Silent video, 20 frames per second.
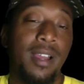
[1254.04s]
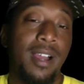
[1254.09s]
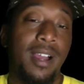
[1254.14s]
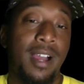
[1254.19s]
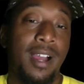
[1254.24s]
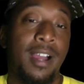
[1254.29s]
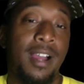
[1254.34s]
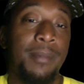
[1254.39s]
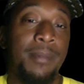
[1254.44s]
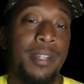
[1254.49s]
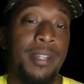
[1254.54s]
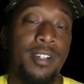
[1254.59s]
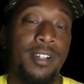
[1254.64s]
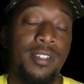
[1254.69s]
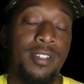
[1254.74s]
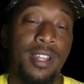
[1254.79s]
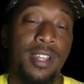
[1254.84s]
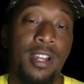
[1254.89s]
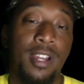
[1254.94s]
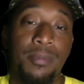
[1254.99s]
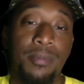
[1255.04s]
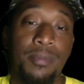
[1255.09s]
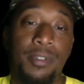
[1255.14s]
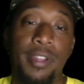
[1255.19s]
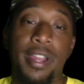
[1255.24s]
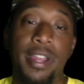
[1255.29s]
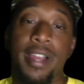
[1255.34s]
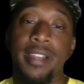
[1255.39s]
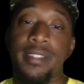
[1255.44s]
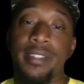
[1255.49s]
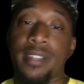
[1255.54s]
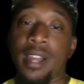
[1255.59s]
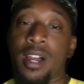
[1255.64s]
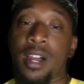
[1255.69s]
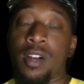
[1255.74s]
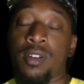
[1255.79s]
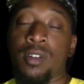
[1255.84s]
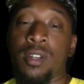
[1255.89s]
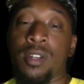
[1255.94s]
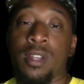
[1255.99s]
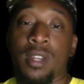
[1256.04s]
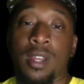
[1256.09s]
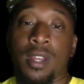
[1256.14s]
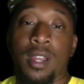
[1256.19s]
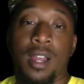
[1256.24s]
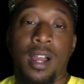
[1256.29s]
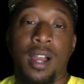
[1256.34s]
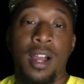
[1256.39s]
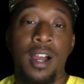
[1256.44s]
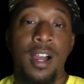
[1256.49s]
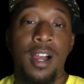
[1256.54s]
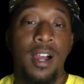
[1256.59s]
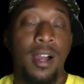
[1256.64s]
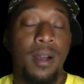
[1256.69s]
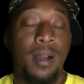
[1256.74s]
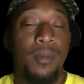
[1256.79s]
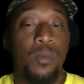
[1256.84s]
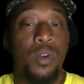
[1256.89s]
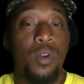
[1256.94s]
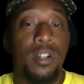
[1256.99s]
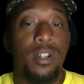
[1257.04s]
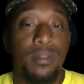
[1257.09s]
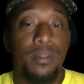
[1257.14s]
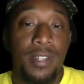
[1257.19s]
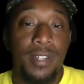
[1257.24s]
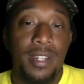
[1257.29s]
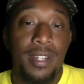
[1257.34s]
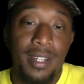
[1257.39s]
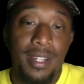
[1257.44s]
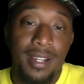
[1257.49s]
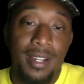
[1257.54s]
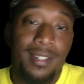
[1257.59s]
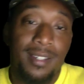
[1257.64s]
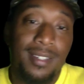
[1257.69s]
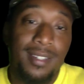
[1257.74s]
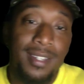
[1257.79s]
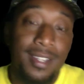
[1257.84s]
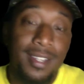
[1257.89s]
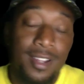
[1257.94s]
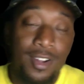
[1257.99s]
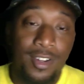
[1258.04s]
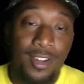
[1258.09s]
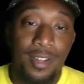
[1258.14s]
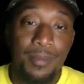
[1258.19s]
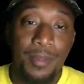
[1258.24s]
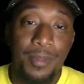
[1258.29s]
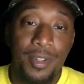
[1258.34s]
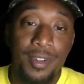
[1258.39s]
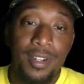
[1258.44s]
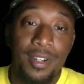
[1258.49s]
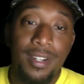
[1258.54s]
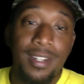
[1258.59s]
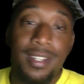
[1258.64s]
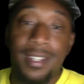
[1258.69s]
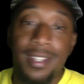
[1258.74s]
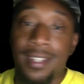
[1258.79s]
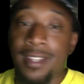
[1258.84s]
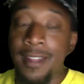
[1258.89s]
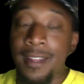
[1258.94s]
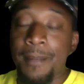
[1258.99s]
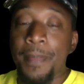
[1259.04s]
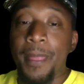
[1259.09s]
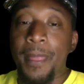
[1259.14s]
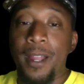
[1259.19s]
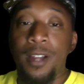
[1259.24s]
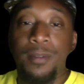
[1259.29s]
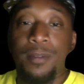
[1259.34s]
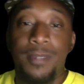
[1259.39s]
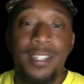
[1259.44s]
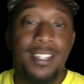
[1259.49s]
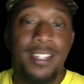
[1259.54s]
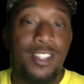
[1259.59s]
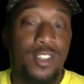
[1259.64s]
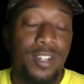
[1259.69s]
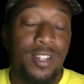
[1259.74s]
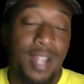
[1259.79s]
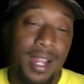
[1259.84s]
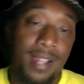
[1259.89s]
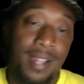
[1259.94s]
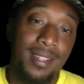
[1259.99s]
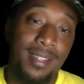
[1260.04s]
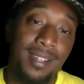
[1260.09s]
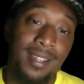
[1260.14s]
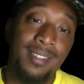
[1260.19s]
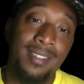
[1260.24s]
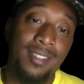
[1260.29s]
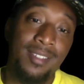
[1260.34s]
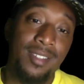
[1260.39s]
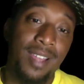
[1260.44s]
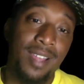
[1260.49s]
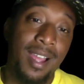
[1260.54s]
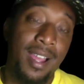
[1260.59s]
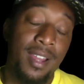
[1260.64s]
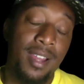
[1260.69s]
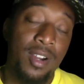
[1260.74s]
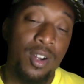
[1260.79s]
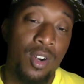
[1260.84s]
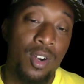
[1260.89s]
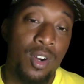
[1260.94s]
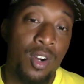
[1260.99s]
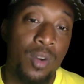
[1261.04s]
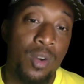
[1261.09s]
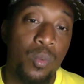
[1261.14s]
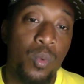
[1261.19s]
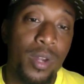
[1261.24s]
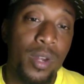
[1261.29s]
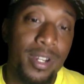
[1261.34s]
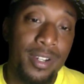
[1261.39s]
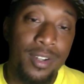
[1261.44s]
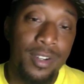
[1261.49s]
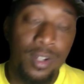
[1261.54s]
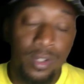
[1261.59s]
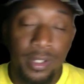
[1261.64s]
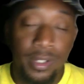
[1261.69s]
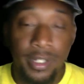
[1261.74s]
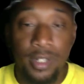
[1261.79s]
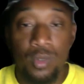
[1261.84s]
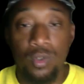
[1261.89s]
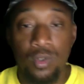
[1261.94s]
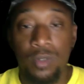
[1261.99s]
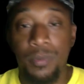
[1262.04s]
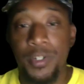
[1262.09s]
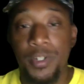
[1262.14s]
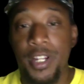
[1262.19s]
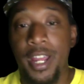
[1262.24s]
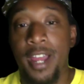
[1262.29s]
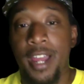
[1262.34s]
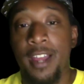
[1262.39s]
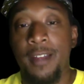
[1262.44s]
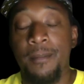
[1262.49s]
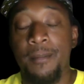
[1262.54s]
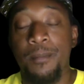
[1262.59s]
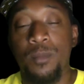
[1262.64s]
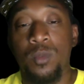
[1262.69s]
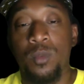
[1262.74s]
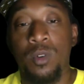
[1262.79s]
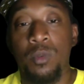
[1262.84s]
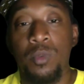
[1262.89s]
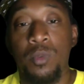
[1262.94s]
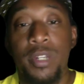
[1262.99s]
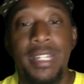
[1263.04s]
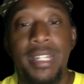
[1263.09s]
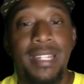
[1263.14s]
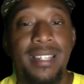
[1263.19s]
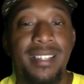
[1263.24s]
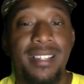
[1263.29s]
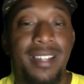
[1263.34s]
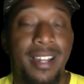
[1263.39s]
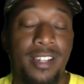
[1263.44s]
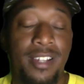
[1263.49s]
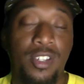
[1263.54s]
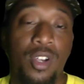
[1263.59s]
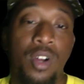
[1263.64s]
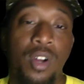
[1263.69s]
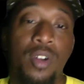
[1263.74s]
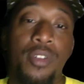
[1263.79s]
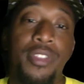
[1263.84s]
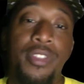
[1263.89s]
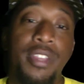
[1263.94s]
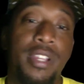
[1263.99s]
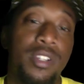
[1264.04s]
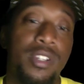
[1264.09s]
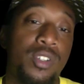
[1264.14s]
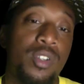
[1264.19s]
I'm here to help you guys out. Welcome to the Young CEO community. I hope to see you guys inside our one and only group chat where we discuss all things